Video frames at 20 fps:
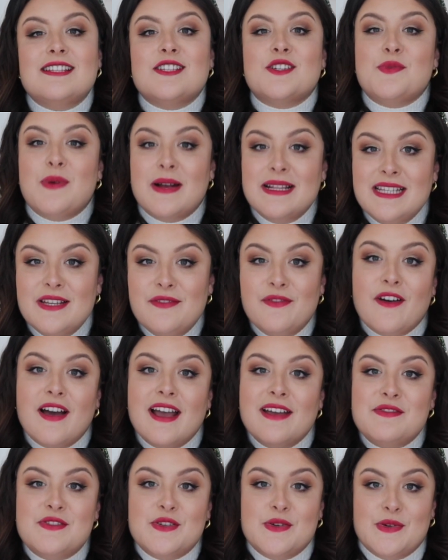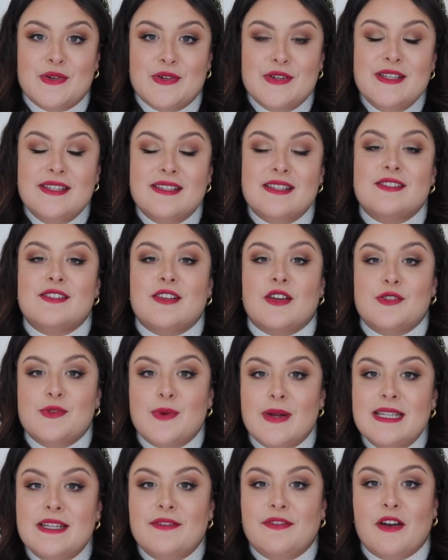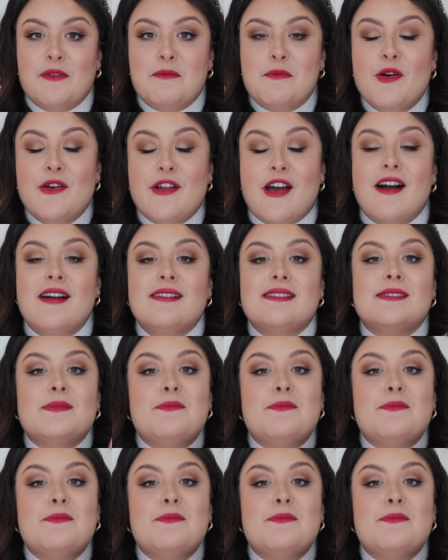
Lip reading: 25 doors, so 25 products,